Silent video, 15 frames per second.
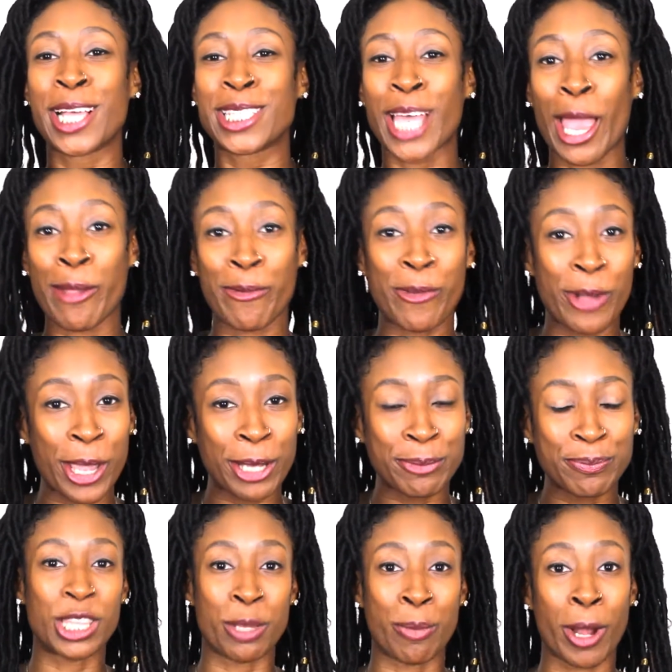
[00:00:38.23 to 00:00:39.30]
Type
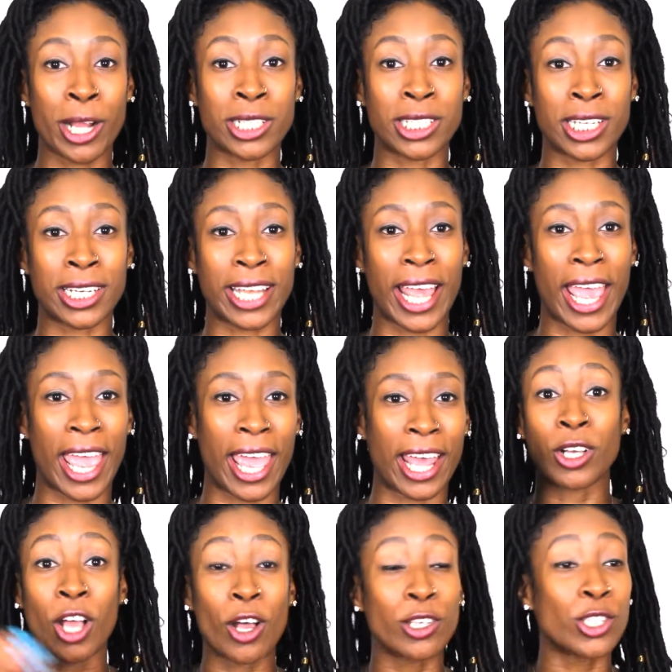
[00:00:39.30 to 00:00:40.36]
one, the person that
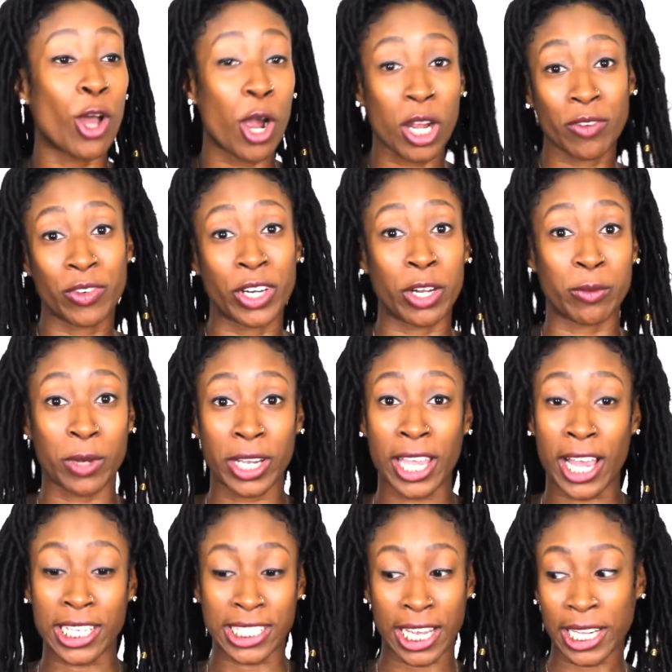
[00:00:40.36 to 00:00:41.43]
goes hard for their
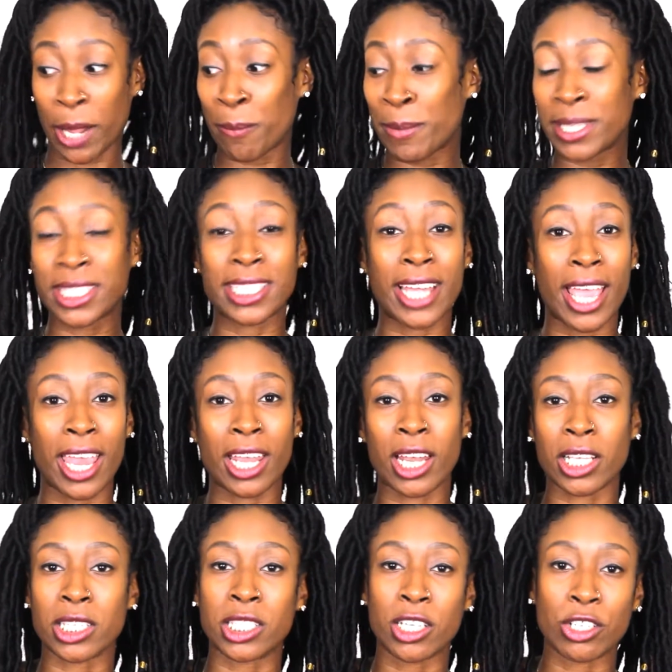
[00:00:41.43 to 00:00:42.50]
workouts. Like they miss a day and
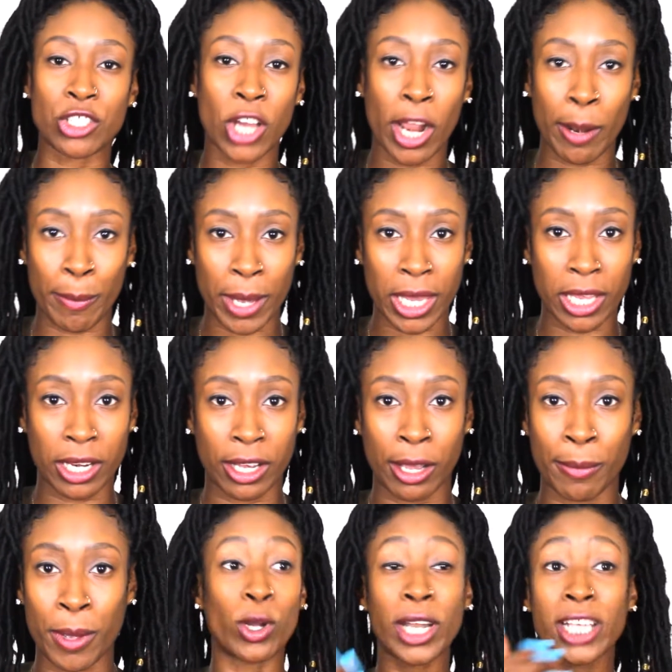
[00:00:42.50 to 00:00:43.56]
they still try to make it
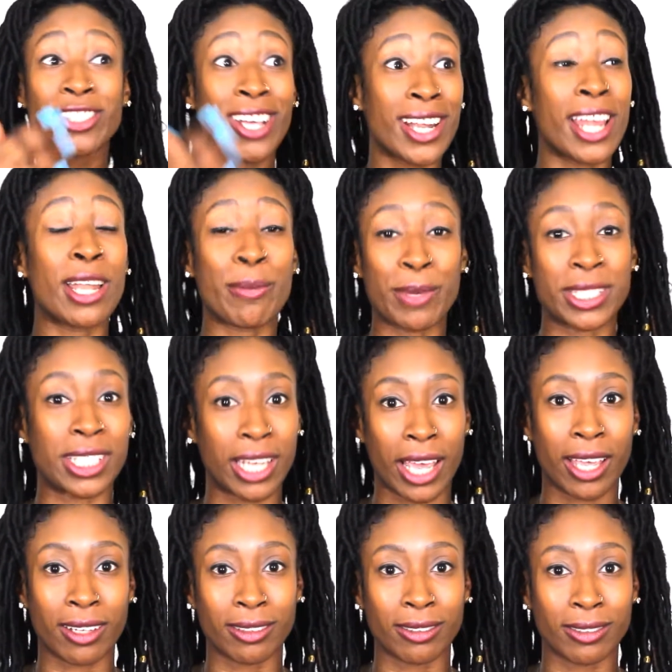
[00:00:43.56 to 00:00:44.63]
up. Or they try not to miss a day.